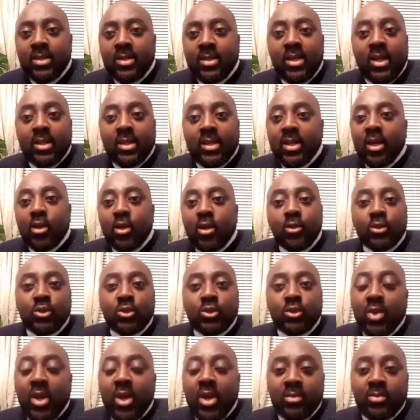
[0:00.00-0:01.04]
That goes
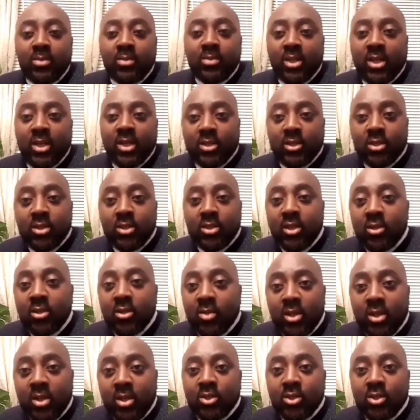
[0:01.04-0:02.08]
to anybody, at
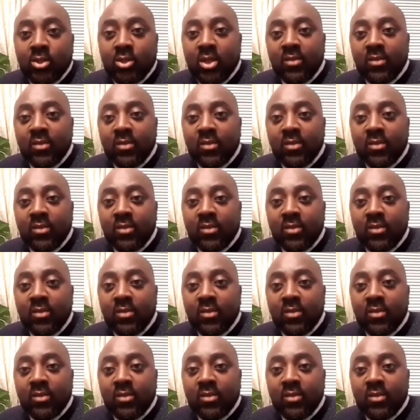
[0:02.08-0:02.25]
anyone at all.